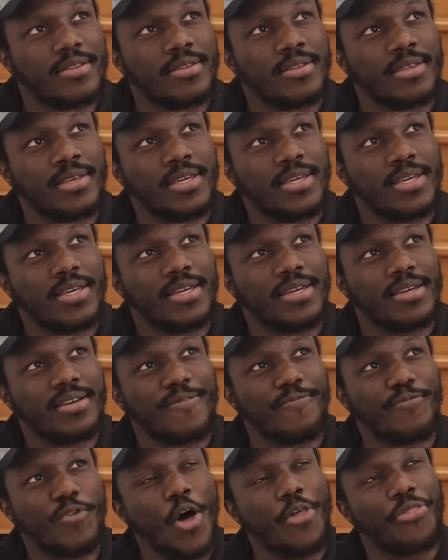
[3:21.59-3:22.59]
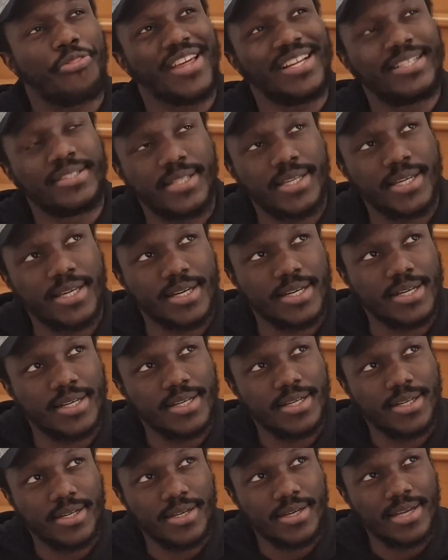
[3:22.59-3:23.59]
the authentic
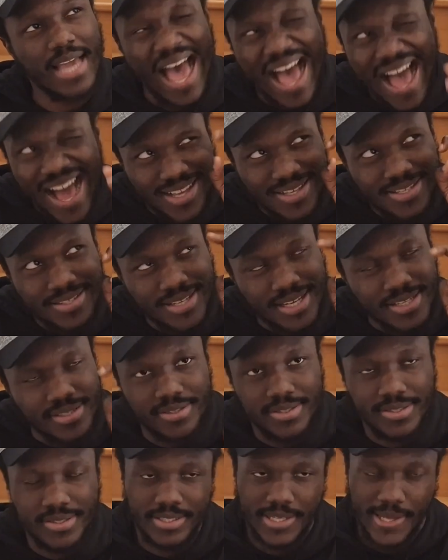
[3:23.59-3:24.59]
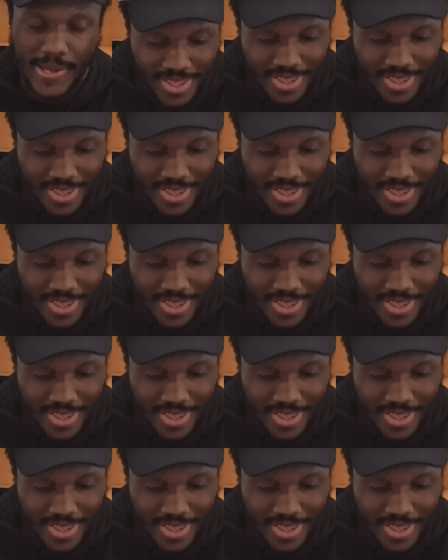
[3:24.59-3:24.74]
accent.